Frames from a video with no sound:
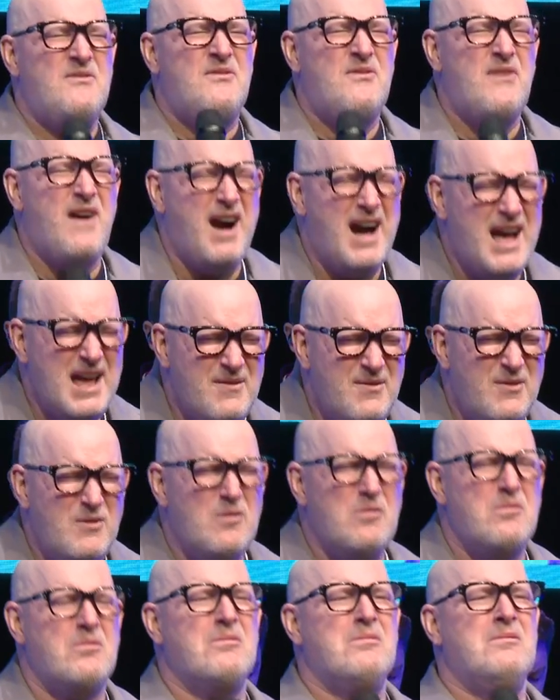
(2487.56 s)

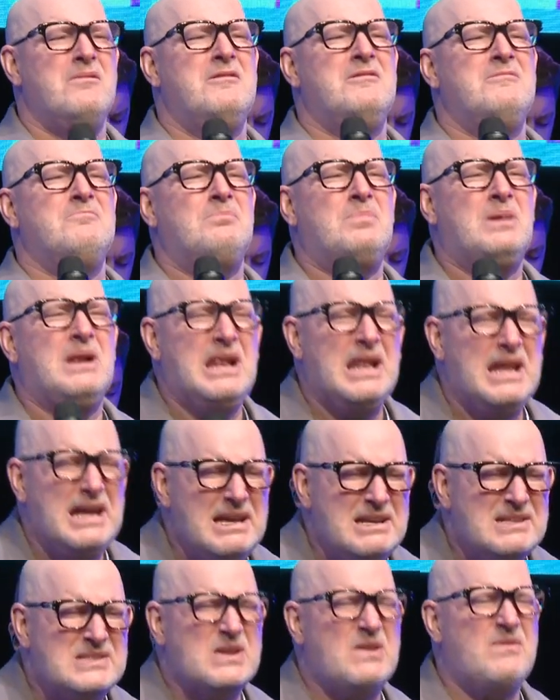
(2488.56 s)
revival
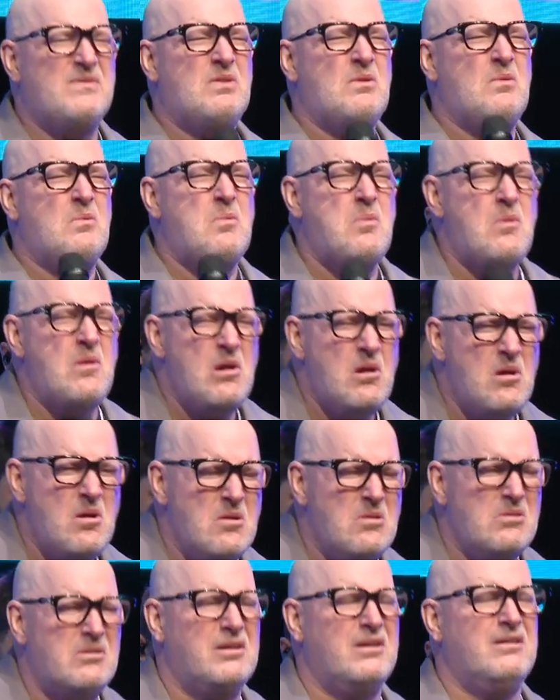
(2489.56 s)
place of the
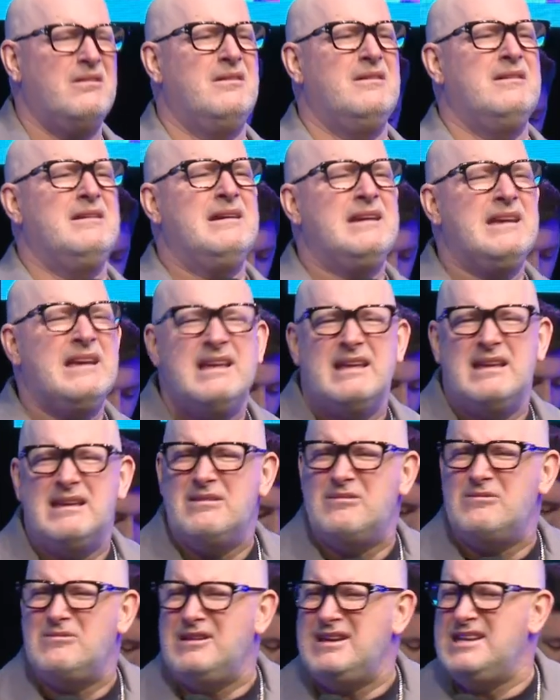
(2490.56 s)
world
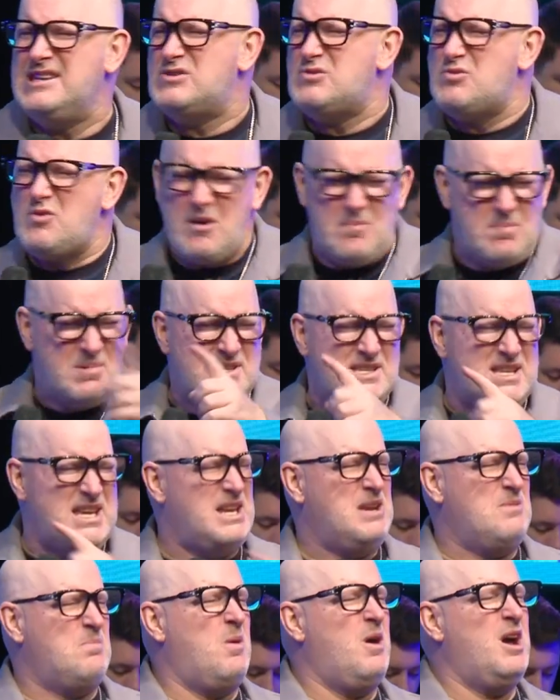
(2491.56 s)
is
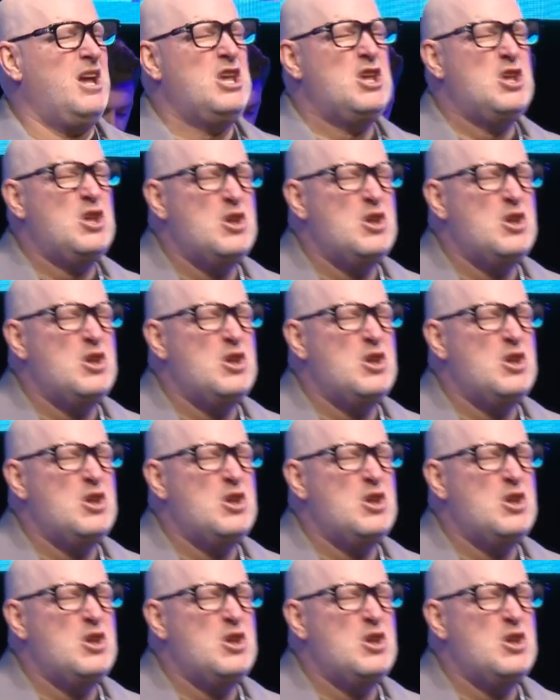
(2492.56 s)
represented by